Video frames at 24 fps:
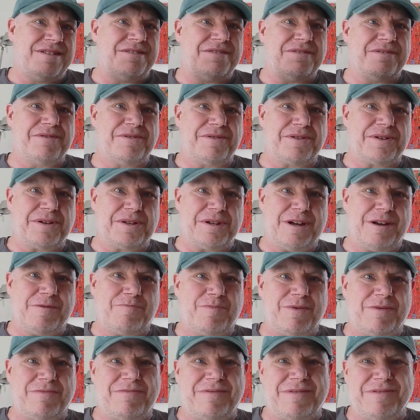Look it
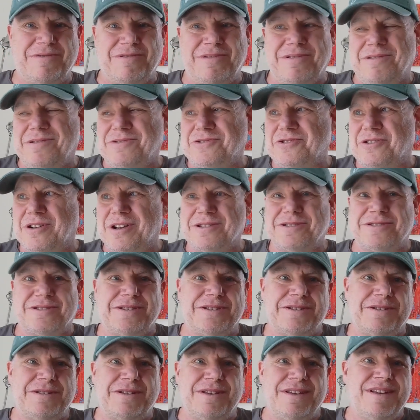up if you're
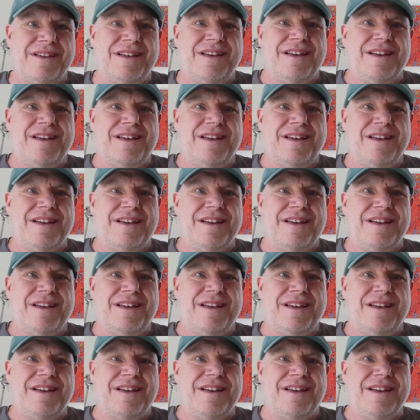interested.